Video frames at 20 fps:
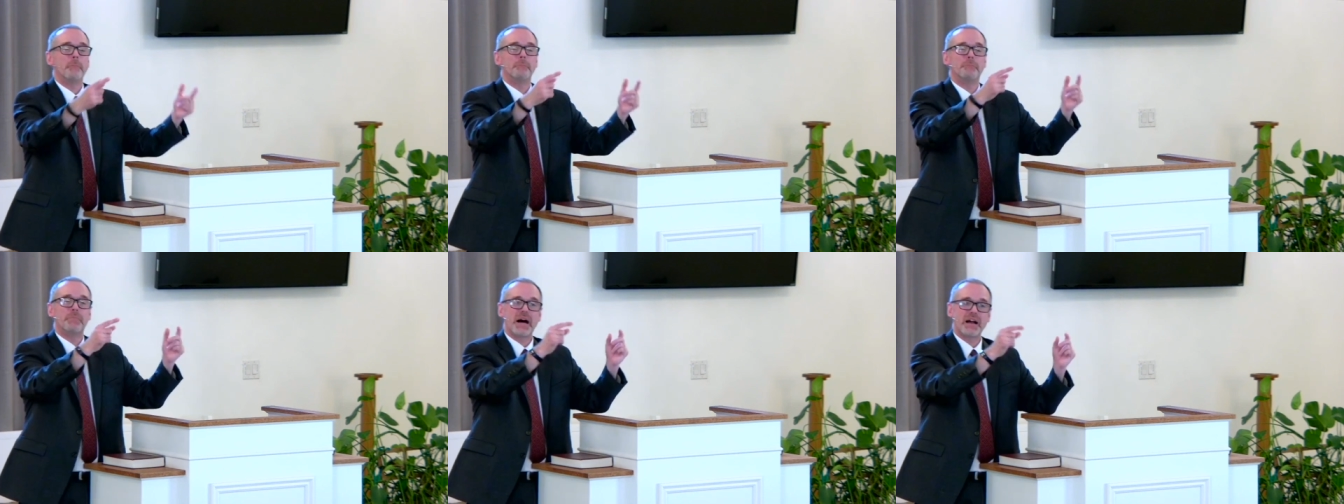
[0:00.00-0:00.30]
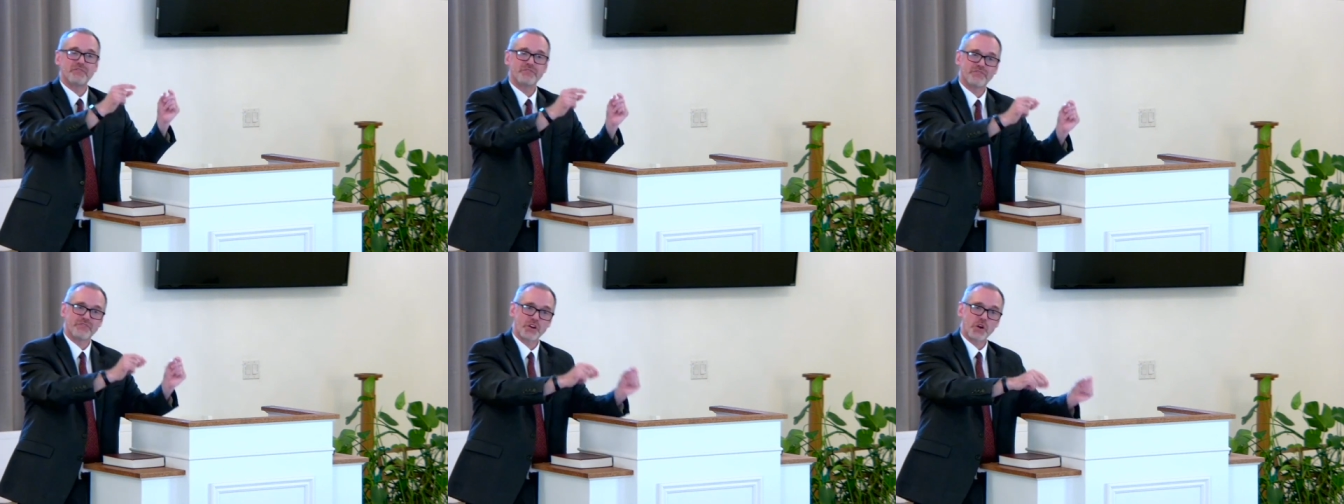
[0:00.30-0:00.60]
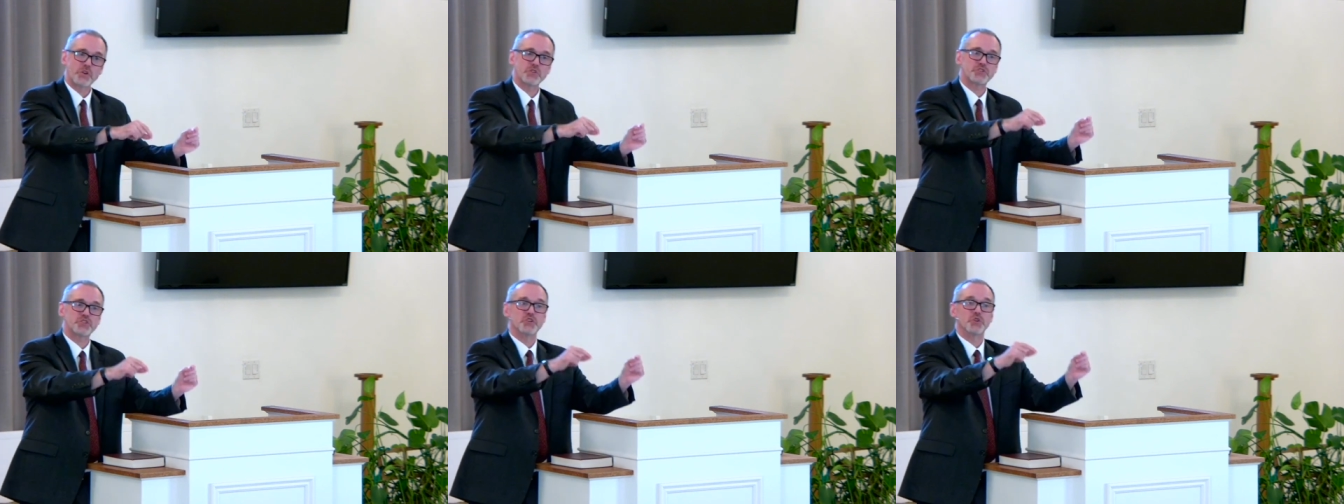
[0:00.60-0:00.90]
by
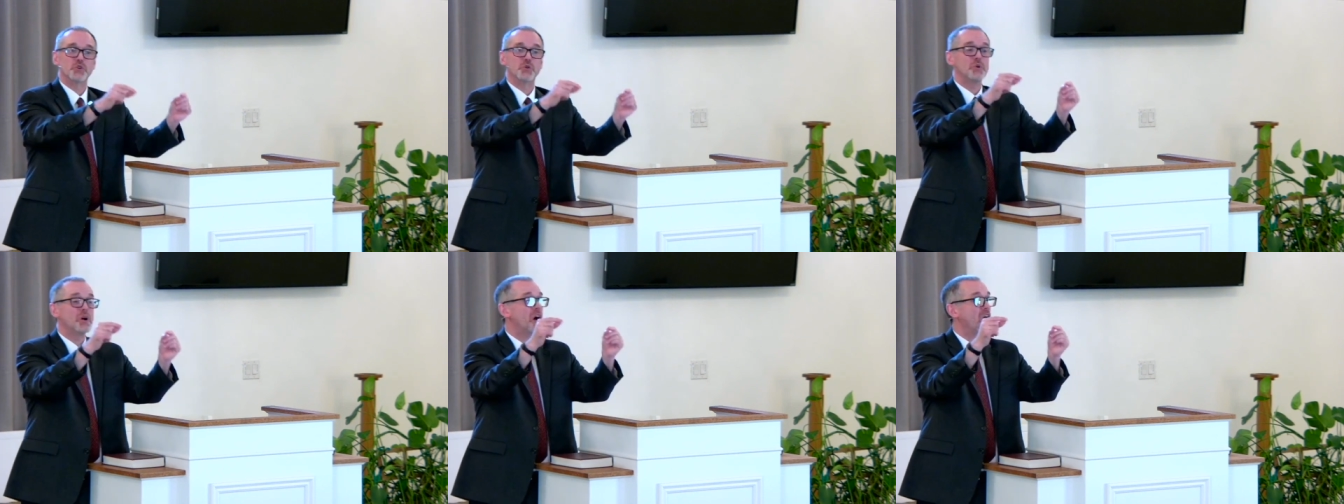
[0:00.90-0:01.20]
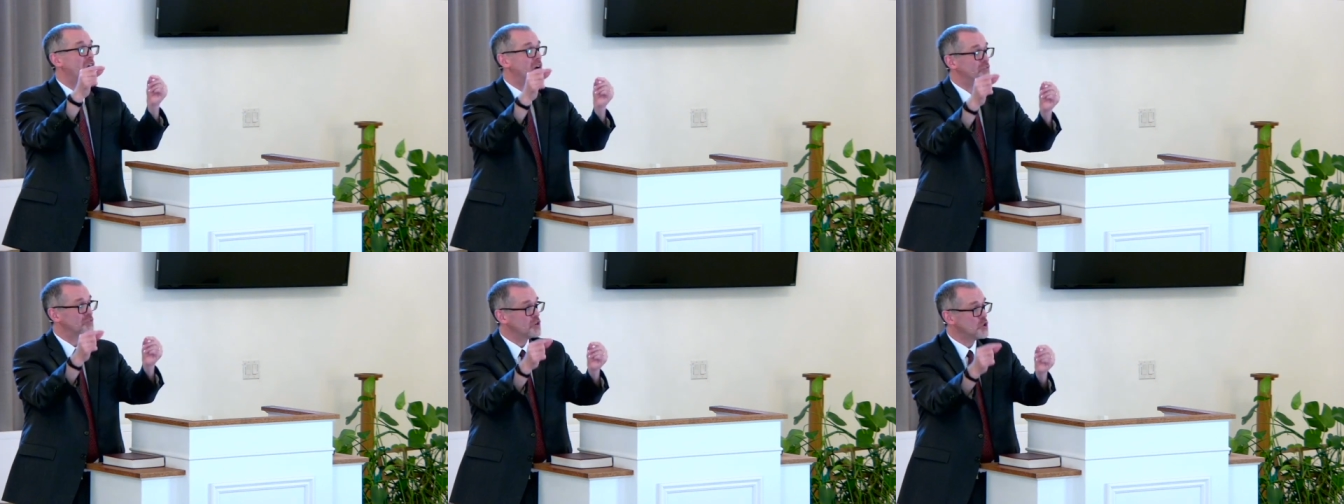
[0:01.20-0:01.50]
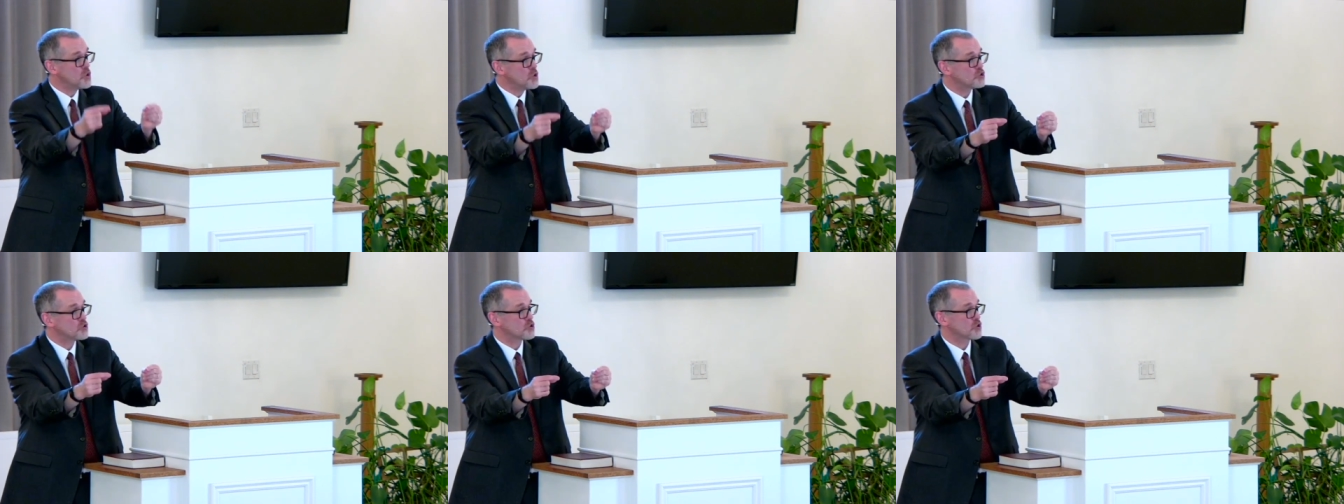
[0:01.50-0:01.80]
virtue of
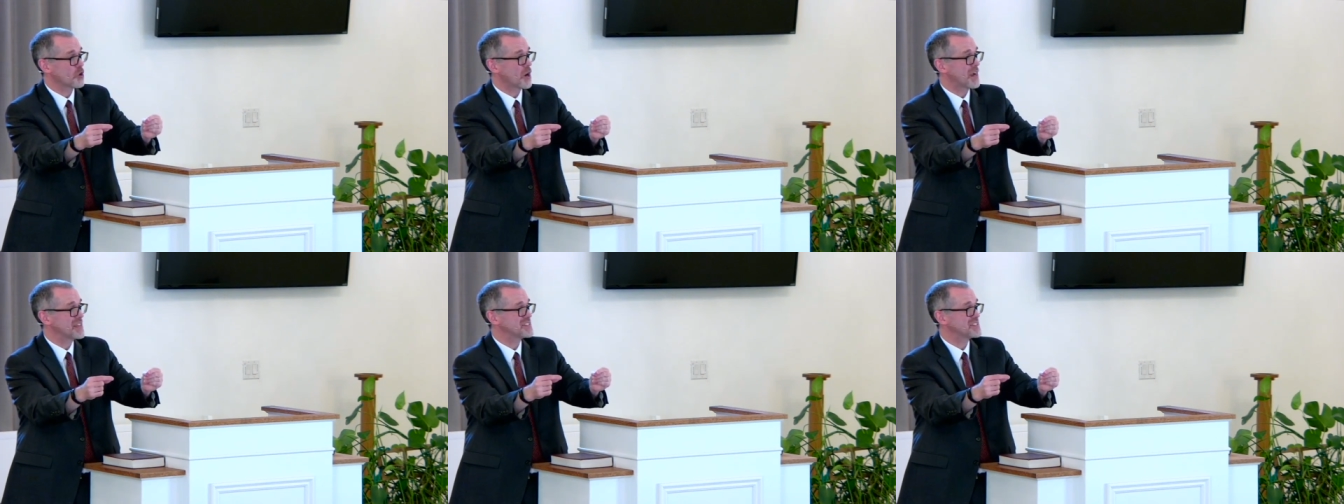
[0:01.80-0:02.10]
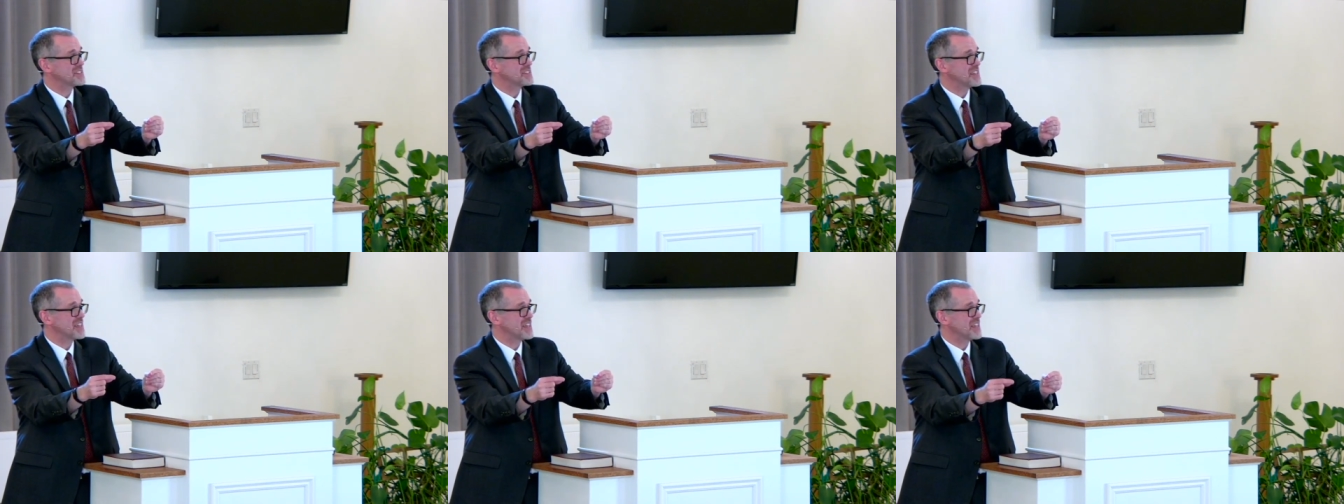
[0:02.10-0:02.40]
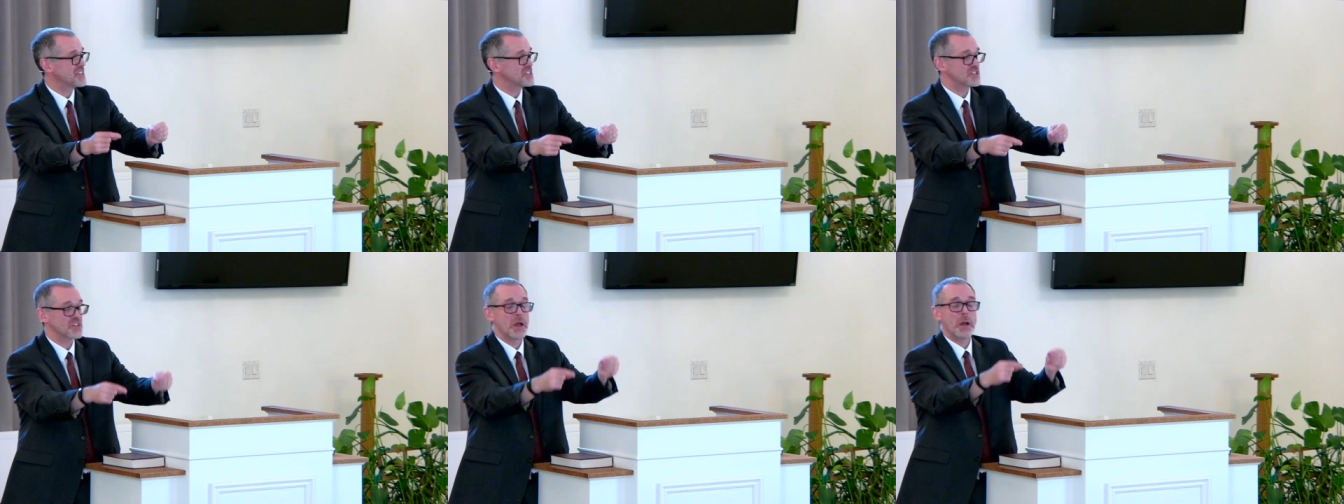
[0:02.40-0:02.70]
who Christ
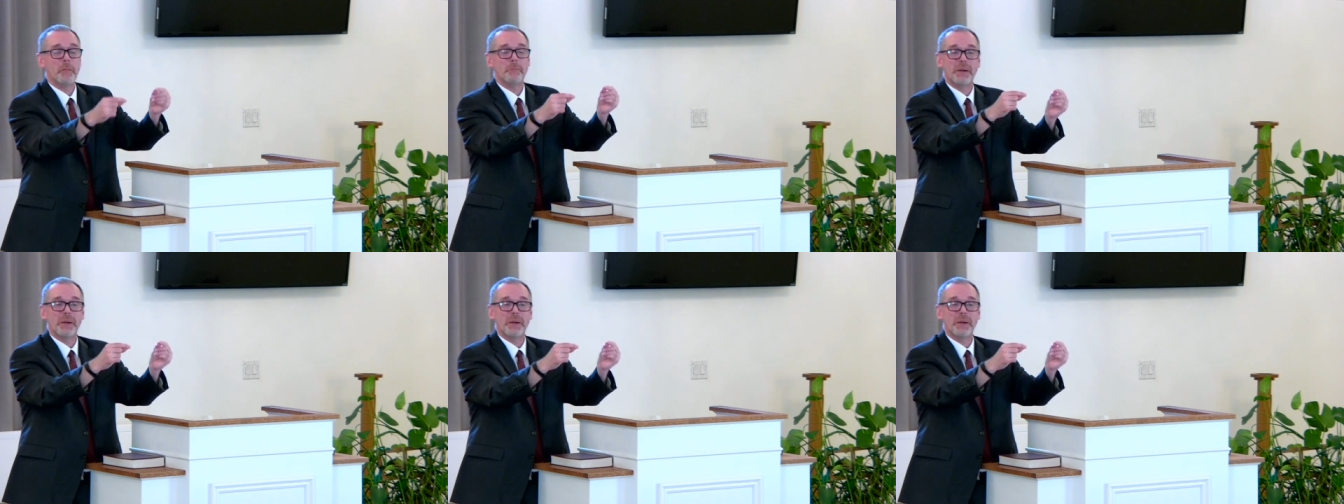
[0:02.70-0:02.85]
is,